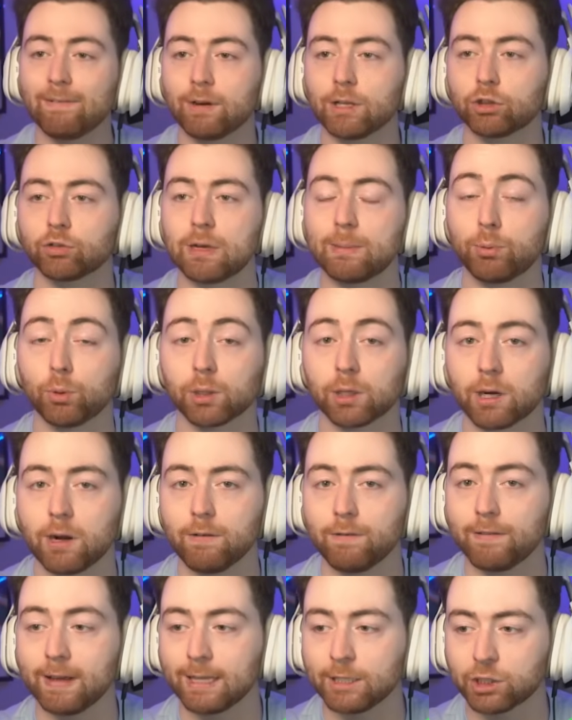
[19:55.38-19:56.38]
three-pointer
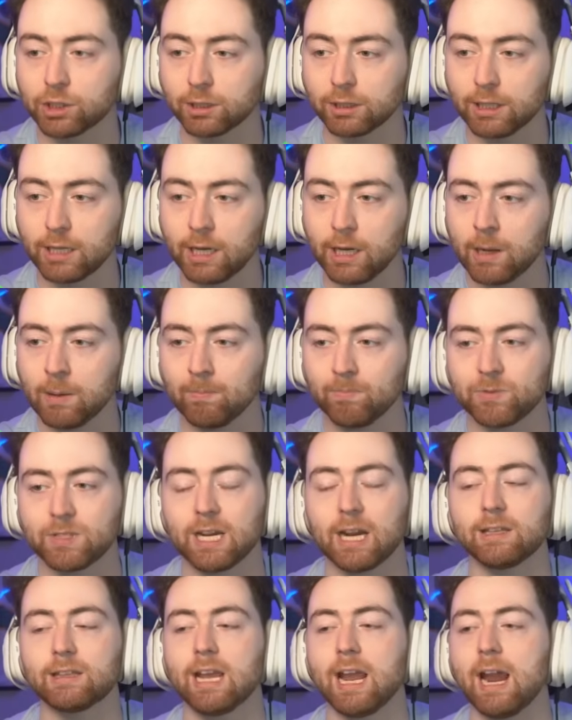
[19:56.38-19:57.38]
eventually to
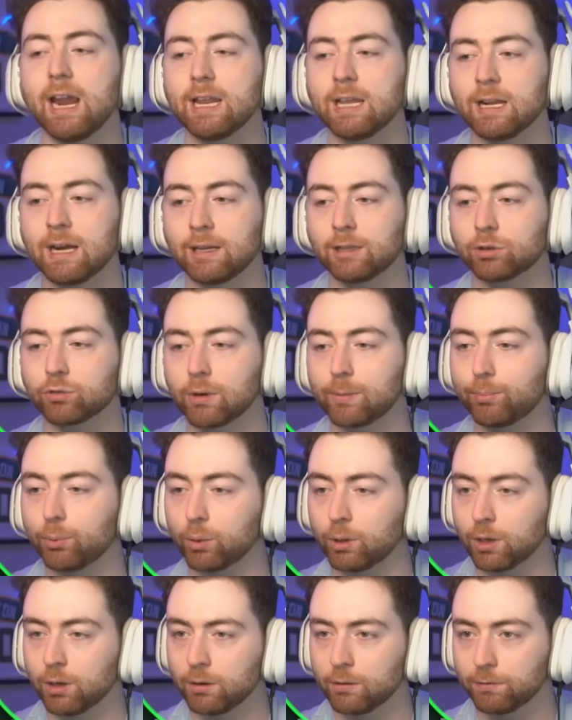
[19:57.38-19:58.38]
get the 89
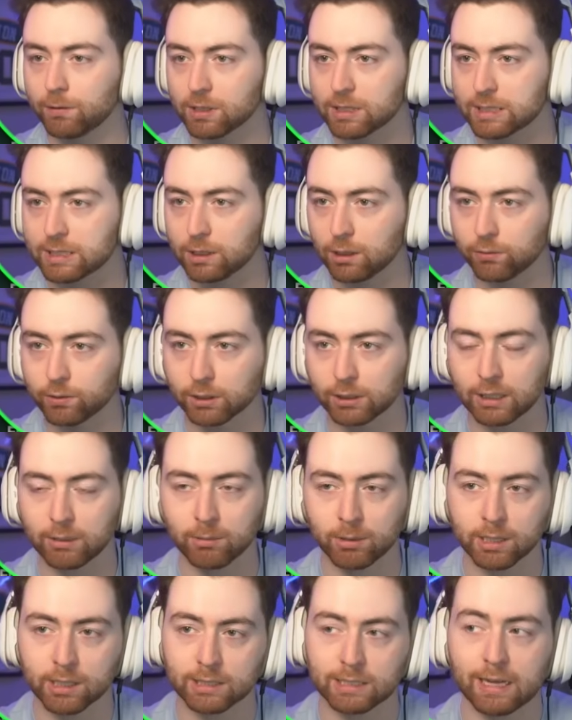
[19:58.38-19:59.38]
three-pointer for silver
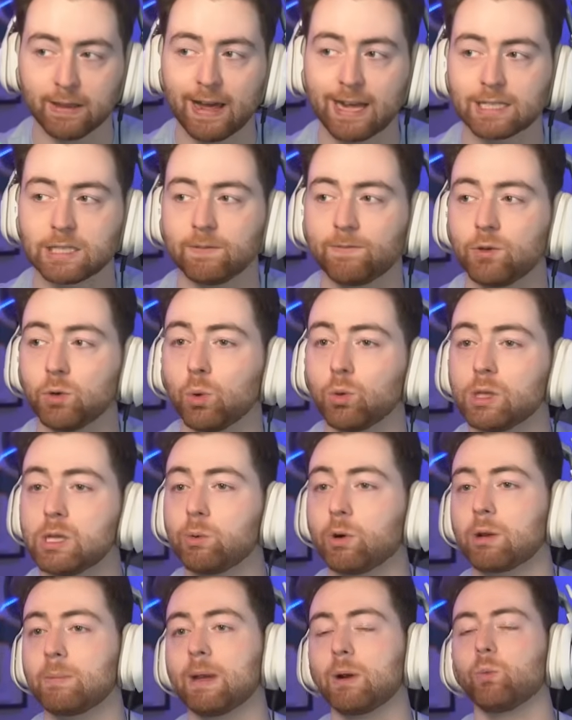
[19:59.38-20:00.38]
limitless. Now that's if you only want
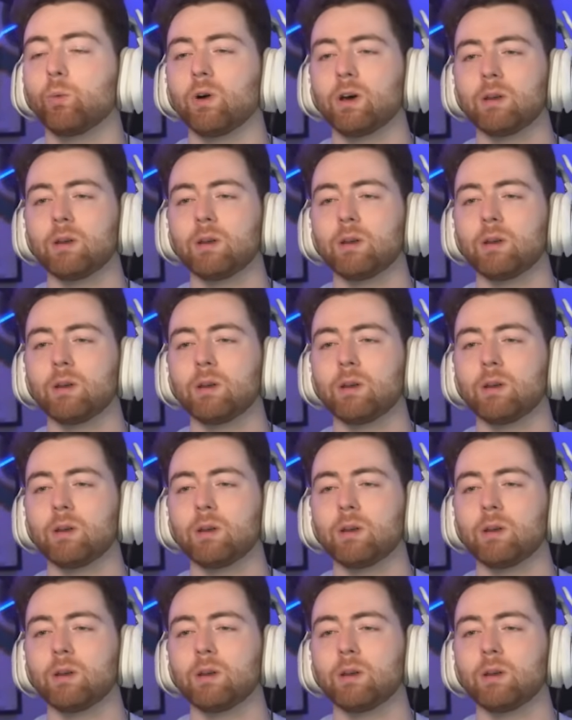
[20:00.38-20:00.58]
to make one